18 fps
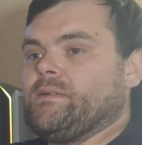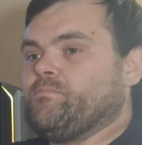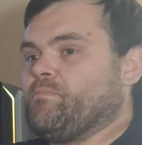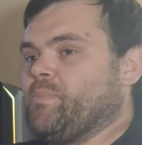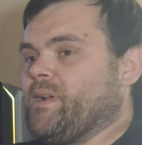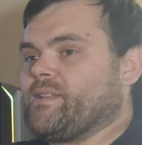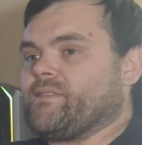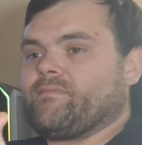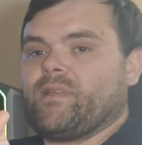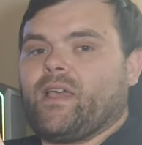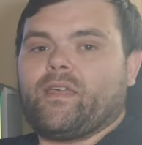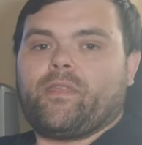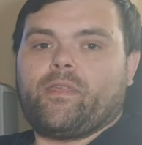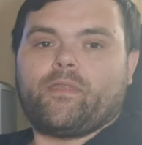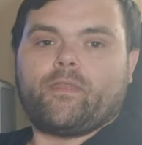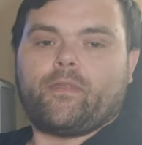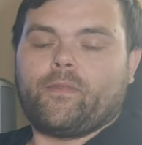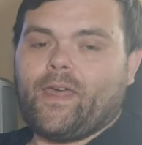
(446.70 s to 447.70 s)
But
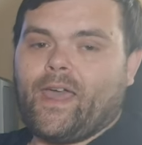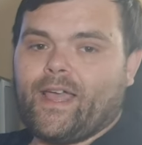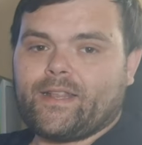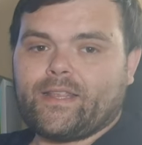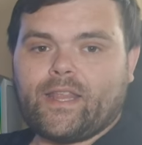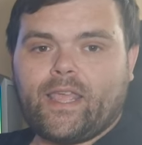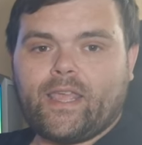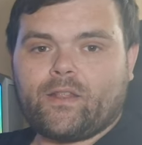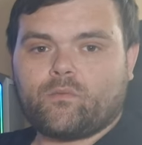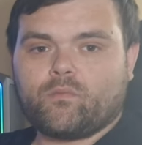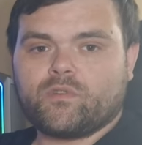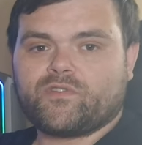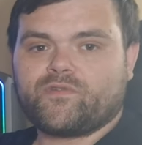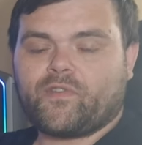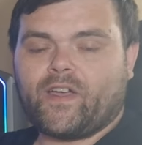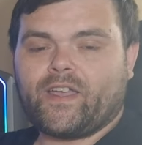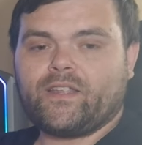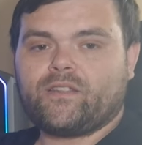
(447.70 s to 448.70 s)
other than that, it was
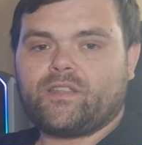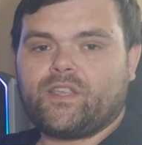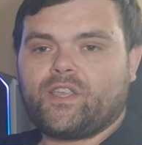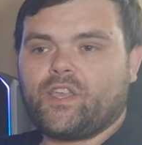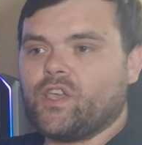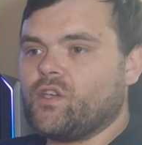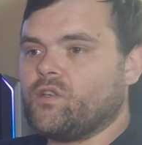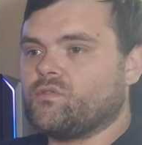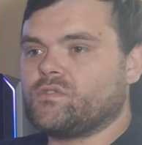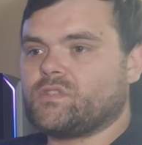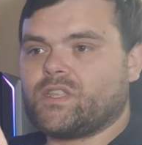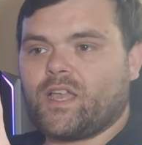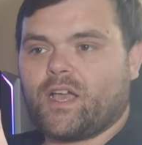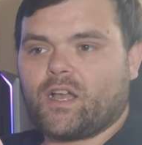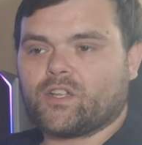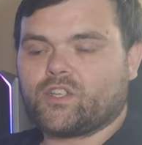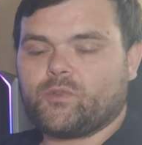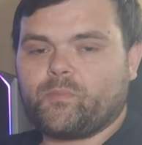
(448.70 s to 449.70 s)
fine to use. The
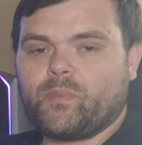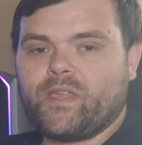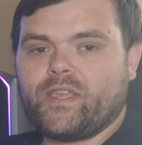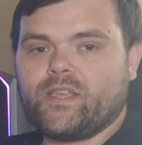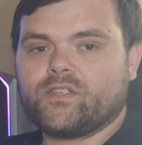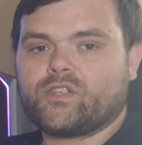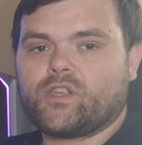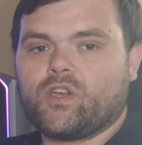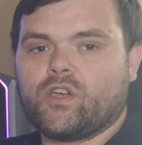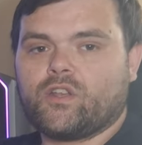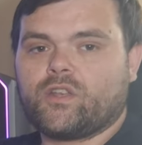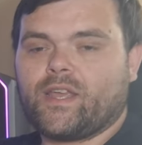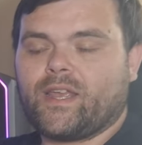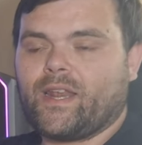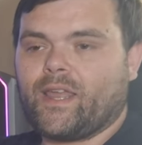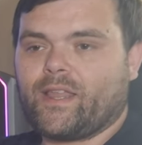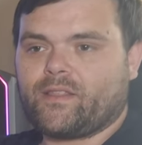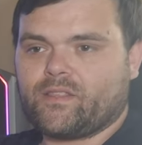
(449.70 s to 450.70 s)
RGB is good.
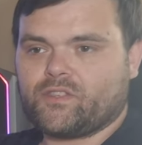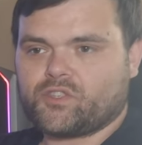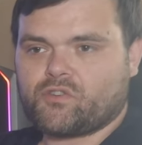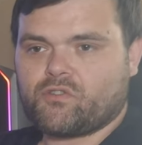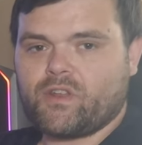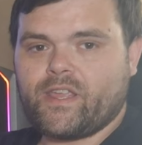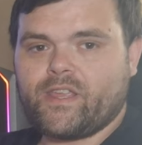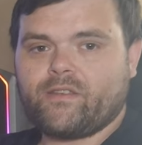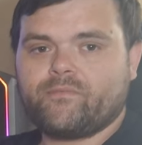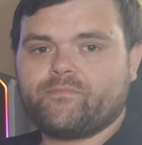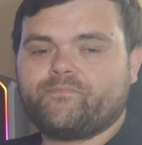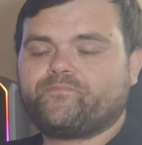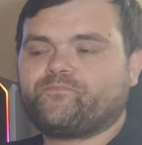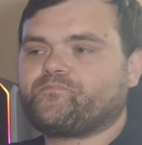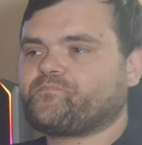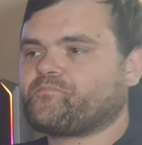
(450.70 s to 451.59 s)
I like the screen.